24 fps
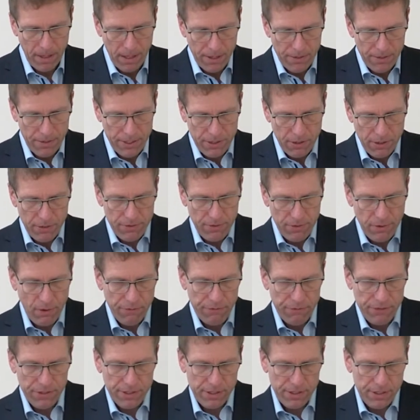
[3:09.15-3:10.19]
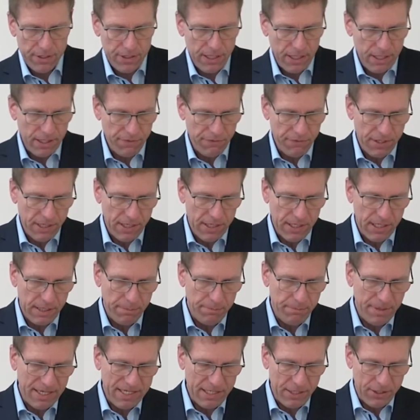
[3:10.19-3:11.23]
This offers a significantly
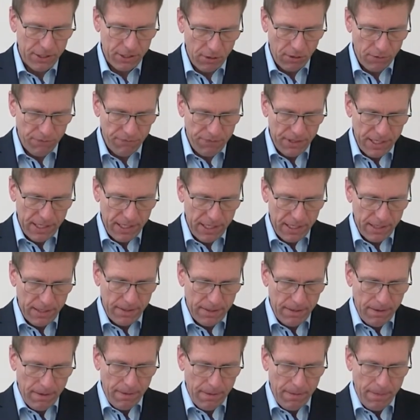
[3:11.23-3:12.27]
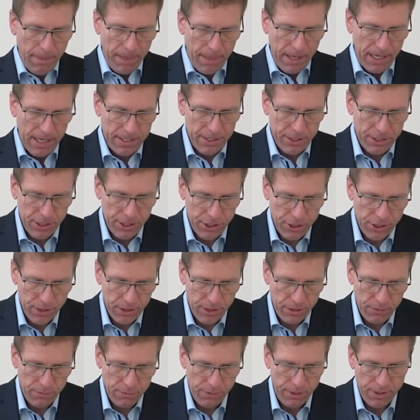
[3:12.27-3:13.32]
better slot filling. In addition,
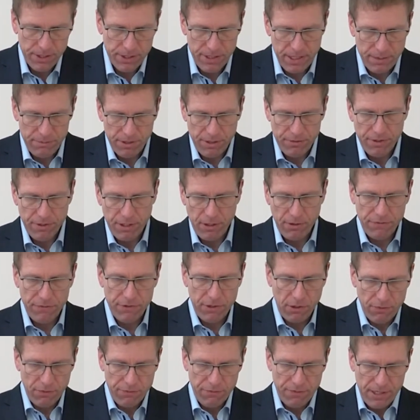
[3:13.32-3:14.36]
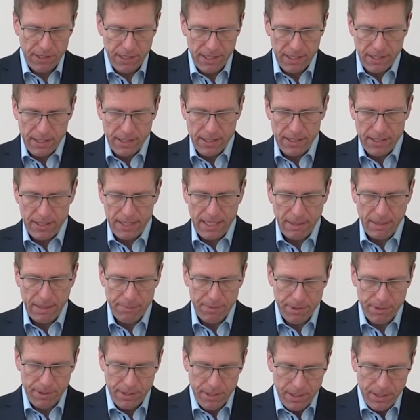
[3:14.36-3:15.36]
with the same degree of slot filling, a gap